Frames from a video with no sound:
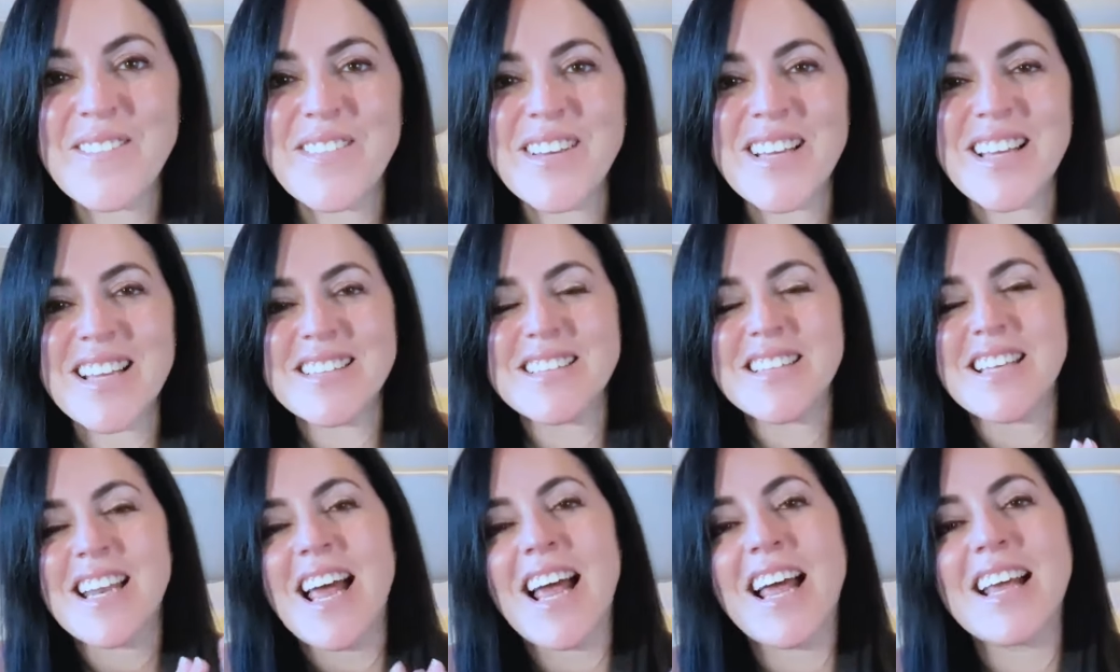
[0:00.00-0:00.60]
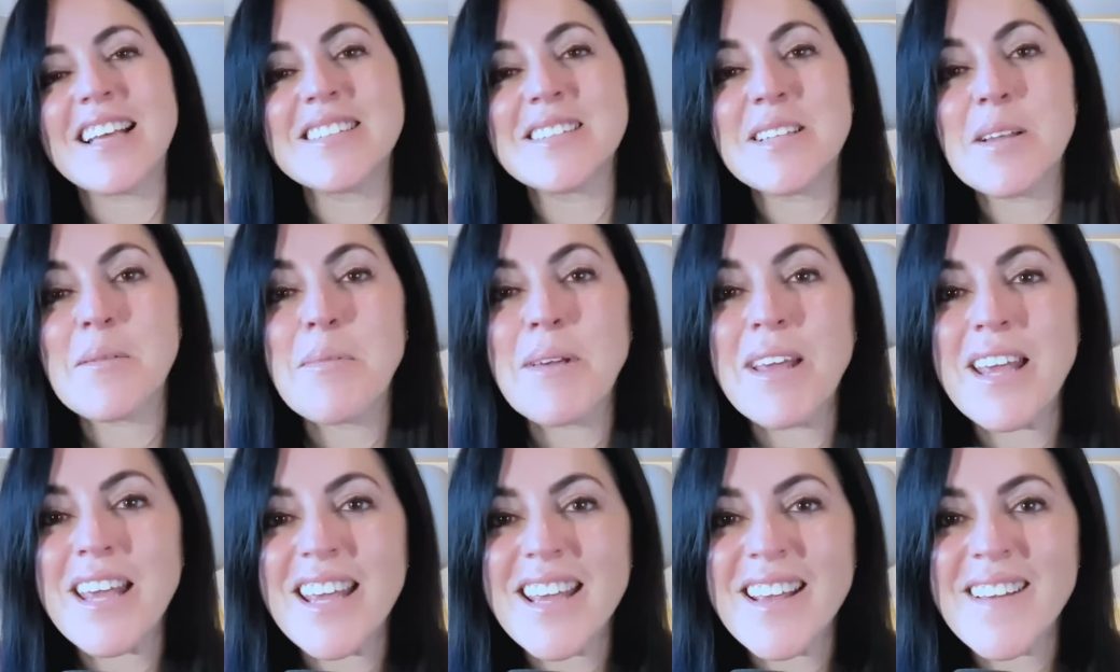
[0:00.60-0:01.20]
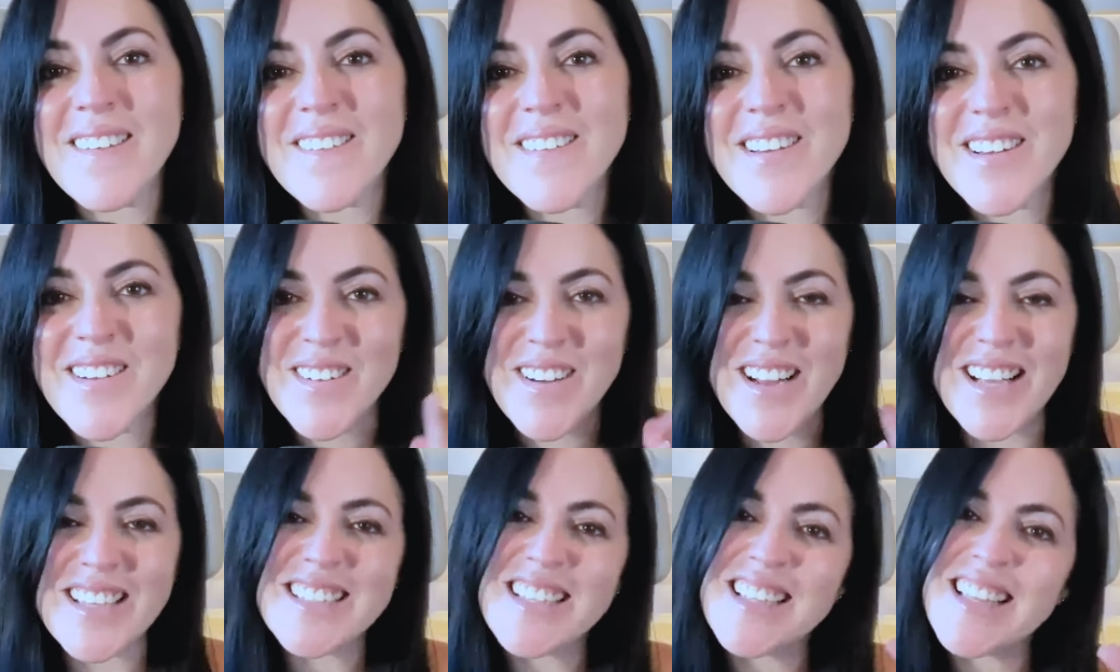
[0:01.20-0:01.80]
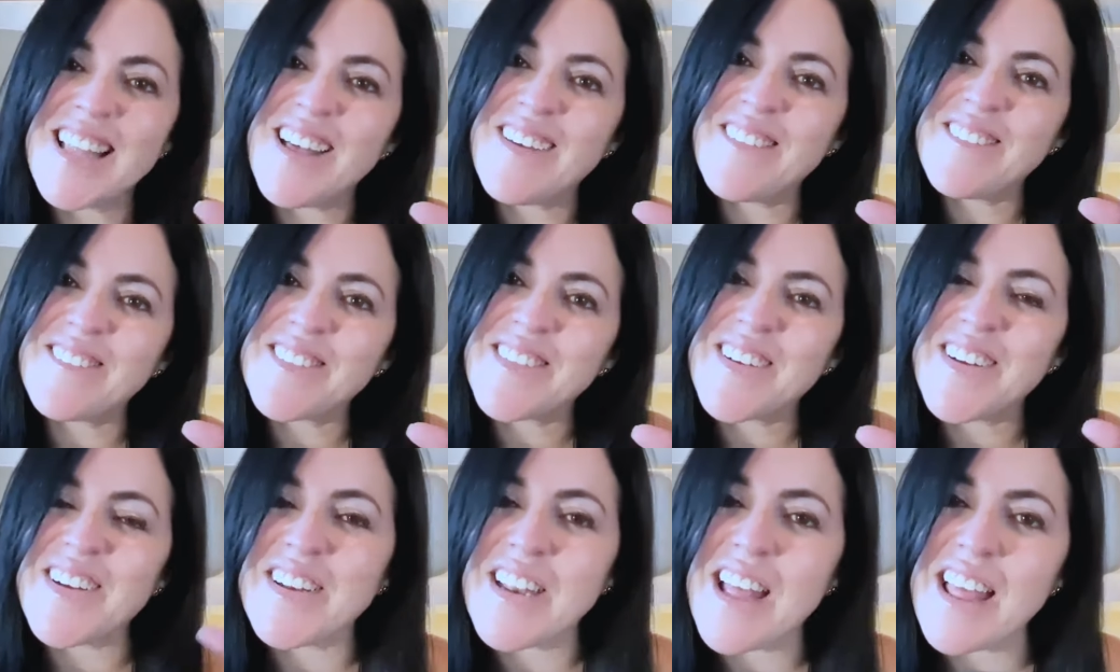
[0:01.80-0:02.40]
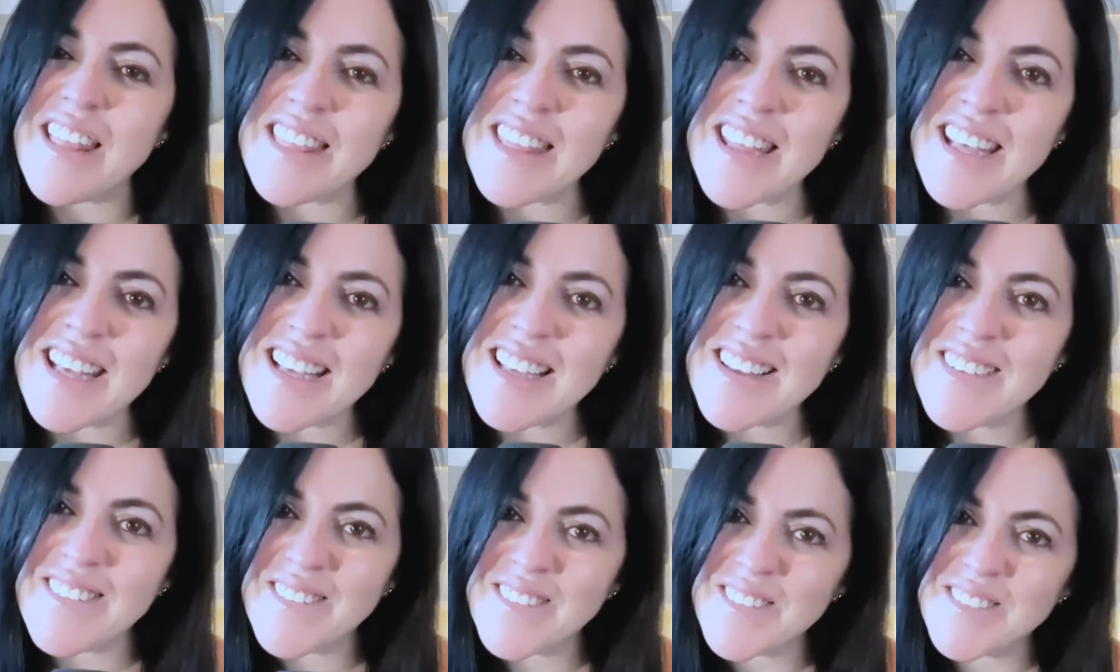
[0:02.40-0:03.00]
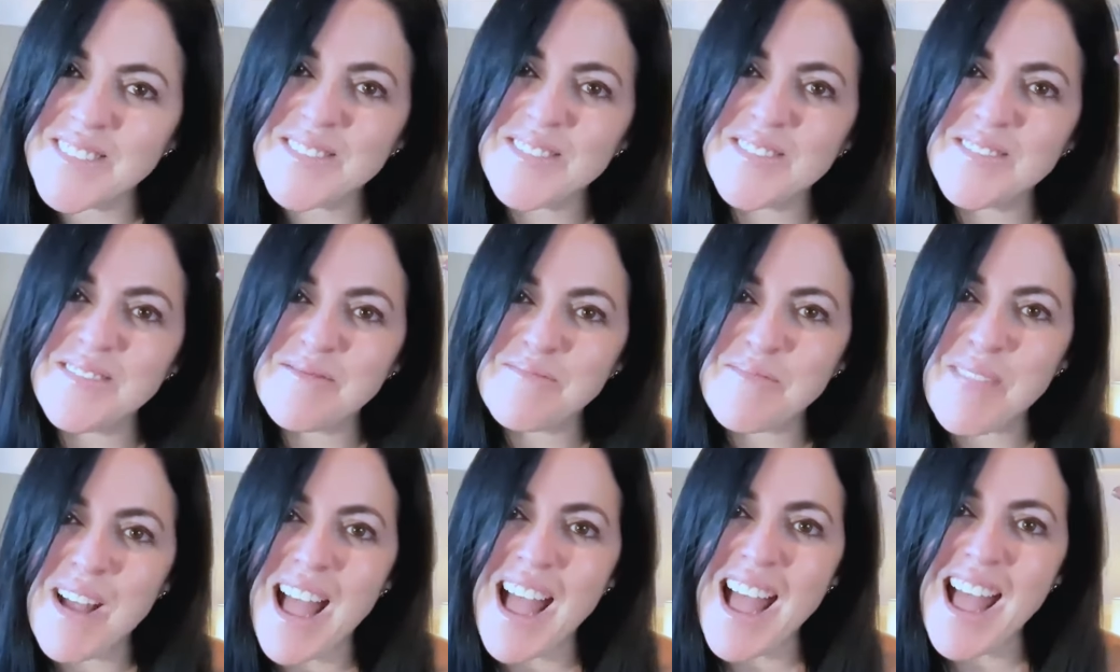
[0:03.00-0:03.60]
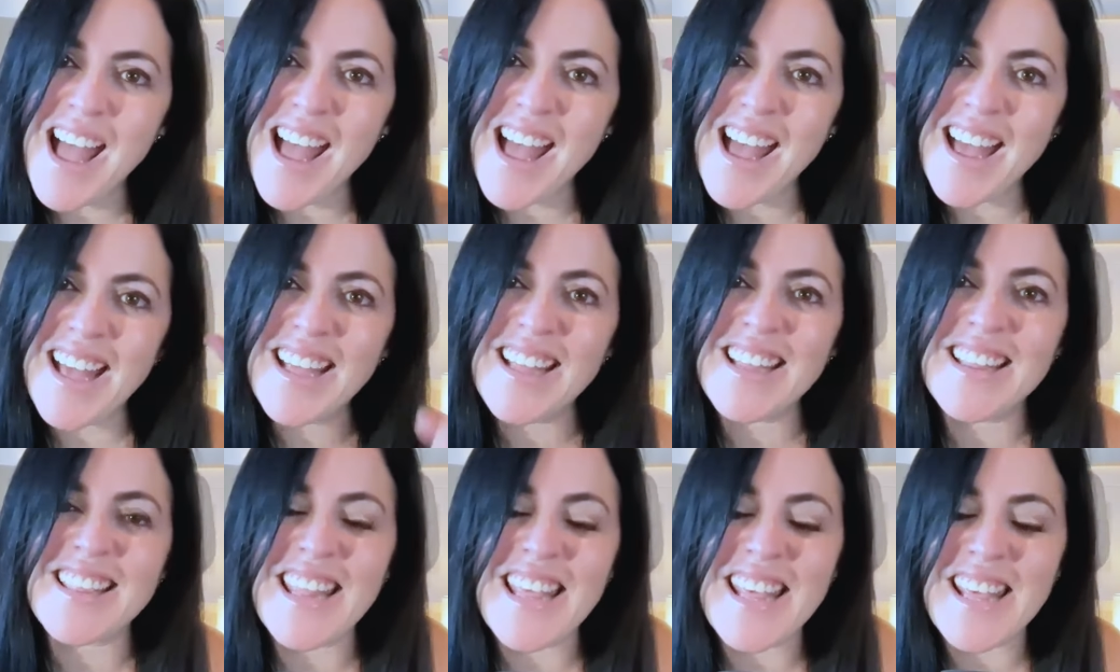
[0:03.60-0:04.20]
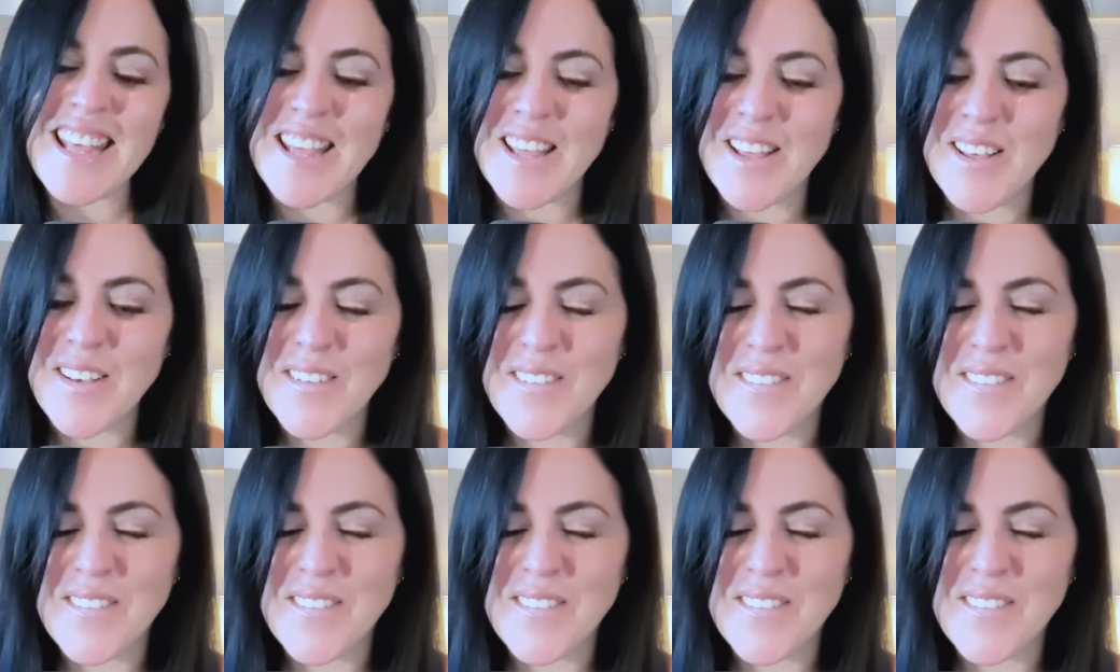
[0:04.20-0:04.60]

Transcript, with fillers: because it has to be crazy love or nothing. Bye. Thank